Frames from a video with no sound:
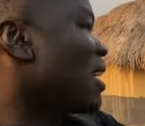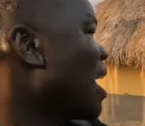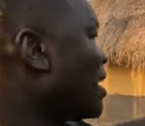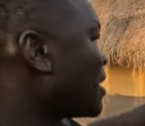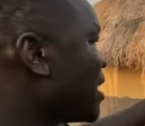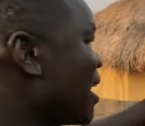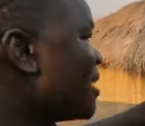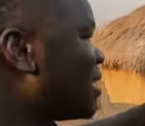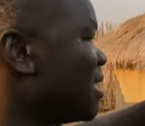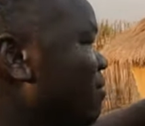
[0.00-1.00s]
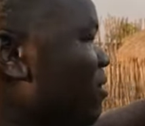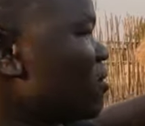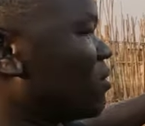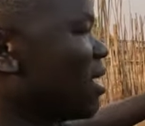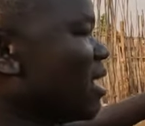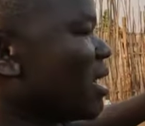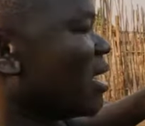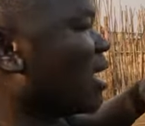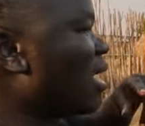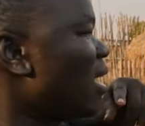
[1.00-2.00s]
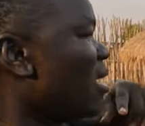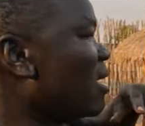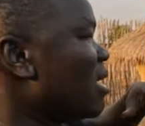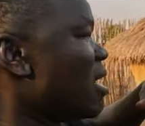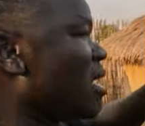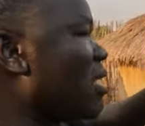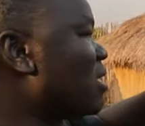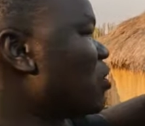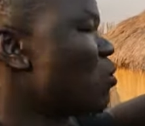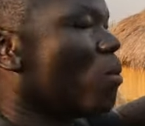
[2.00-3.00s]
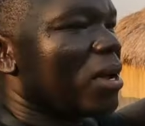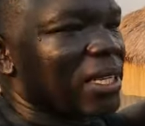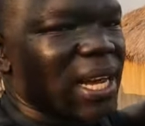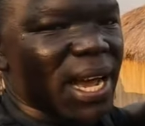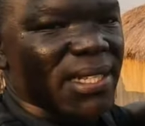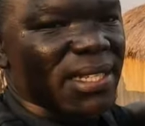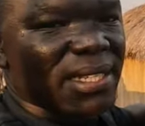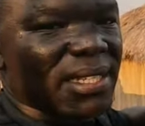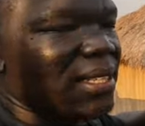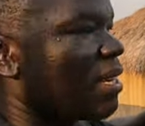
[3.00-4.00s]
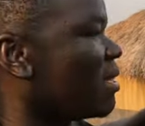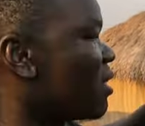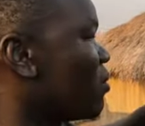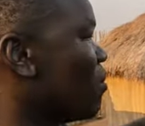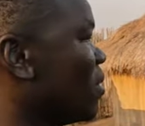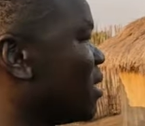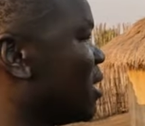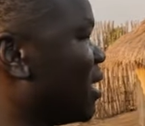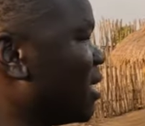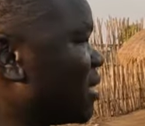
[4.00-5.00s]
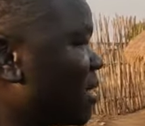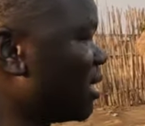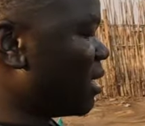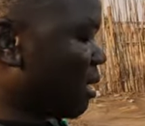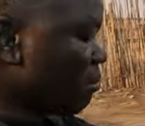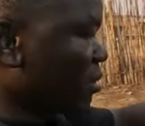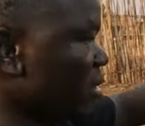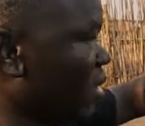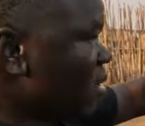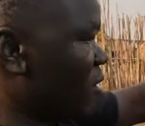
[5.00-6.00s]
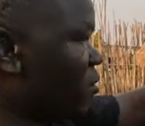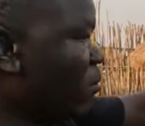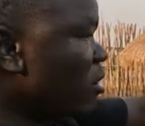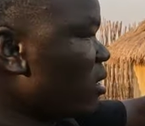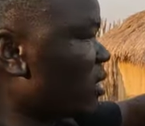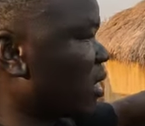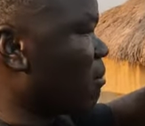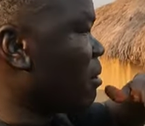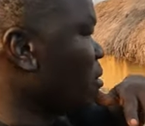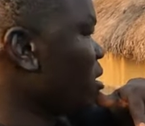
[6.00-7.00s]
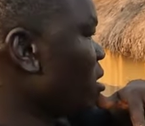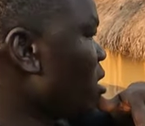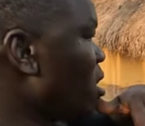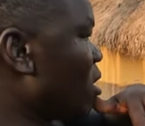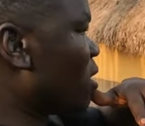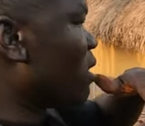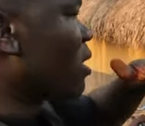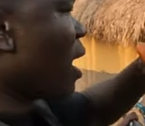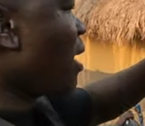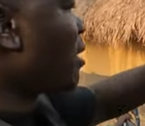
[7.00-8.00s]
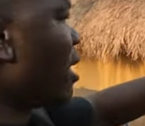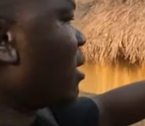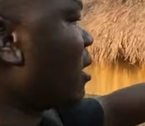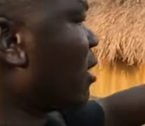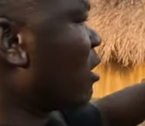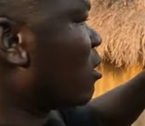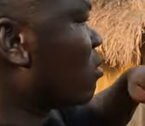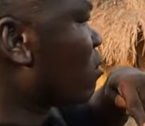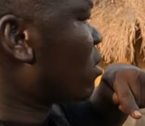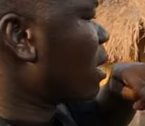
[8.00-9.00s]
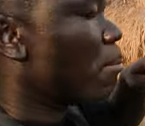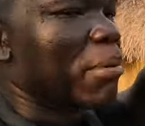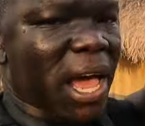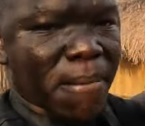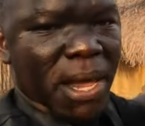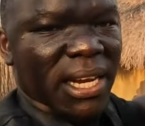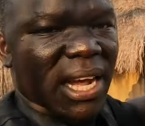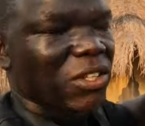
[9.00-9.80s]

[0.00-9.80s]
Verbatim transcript: Guys, that is it for today. Uh, let's do it, guys. Let's do it here. I still um, I need to monitor. Maybe these guys, like, they need some payment.